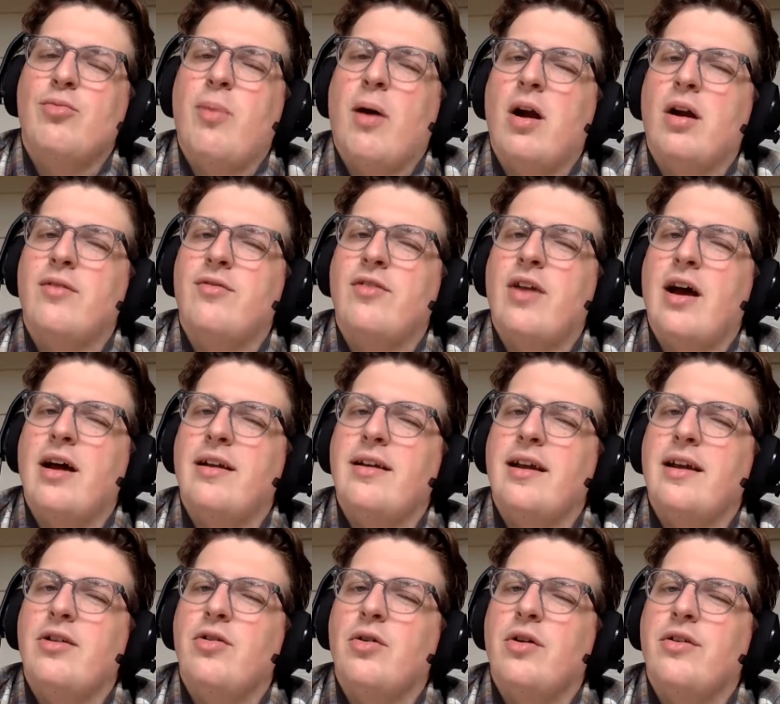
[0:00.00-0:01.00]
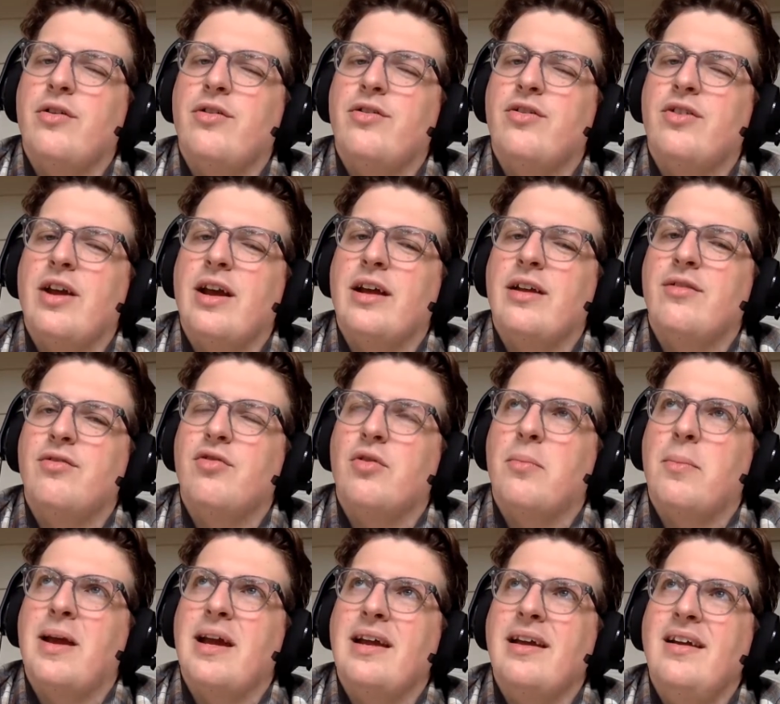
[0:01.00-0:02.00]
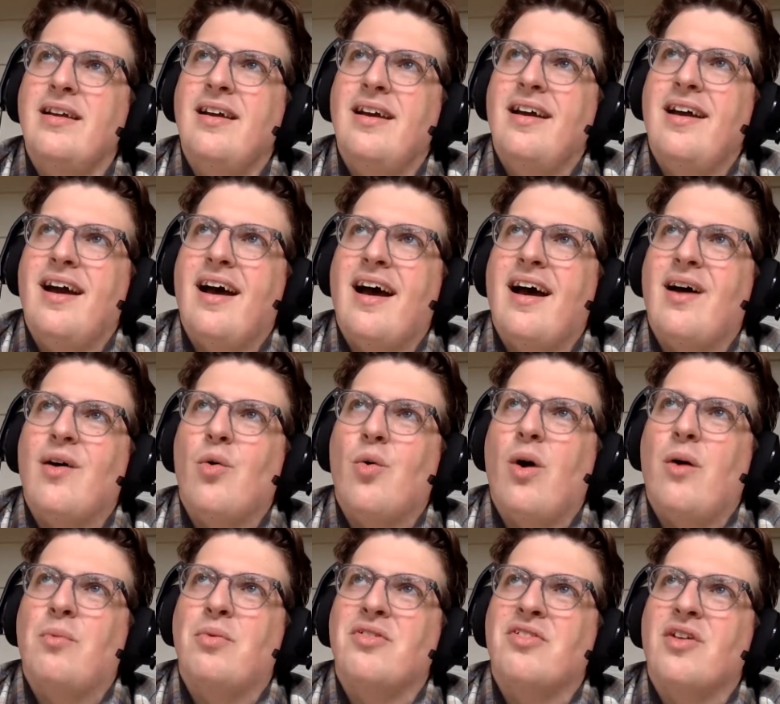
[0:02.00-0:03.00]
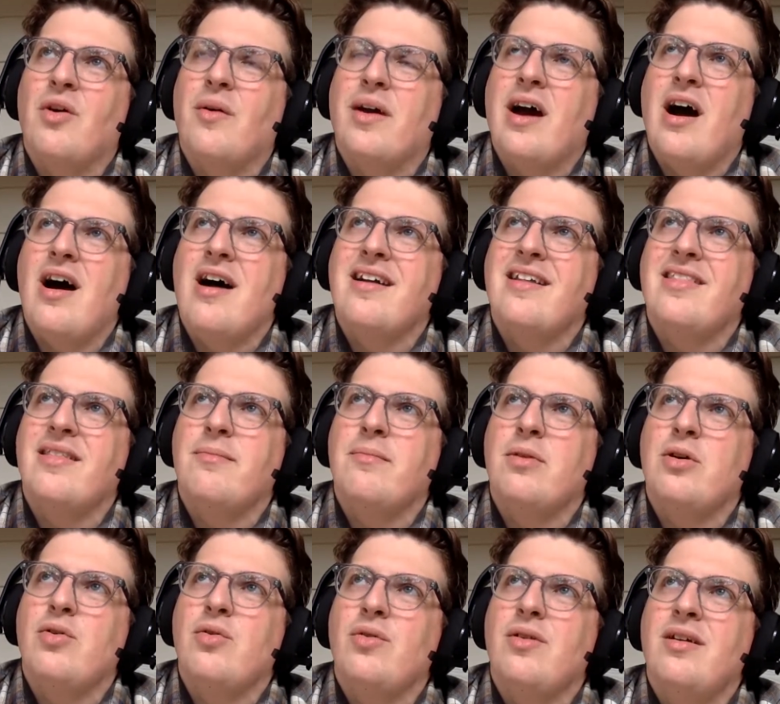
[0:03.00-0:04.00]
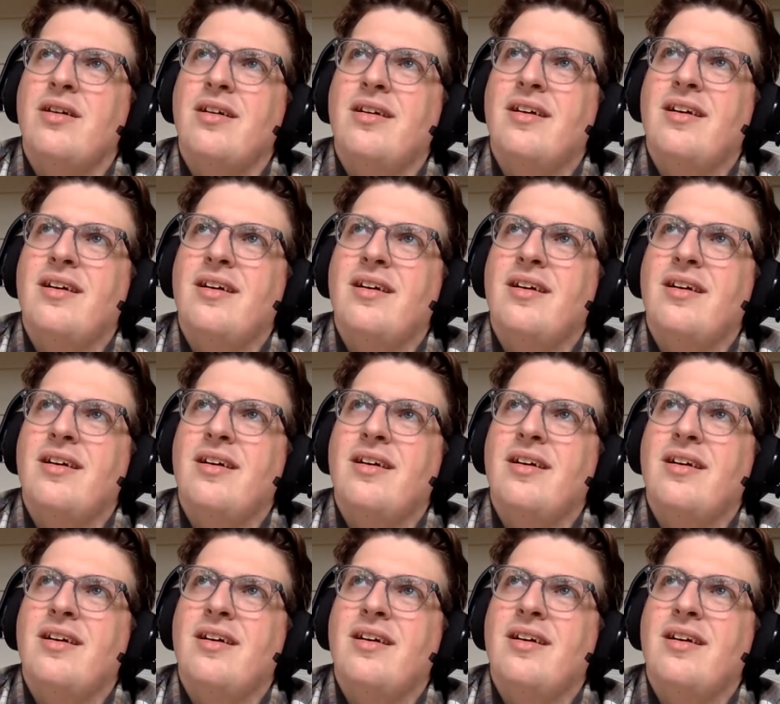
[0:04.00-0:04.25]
part of Dante to understand for me, what was going on in the moon.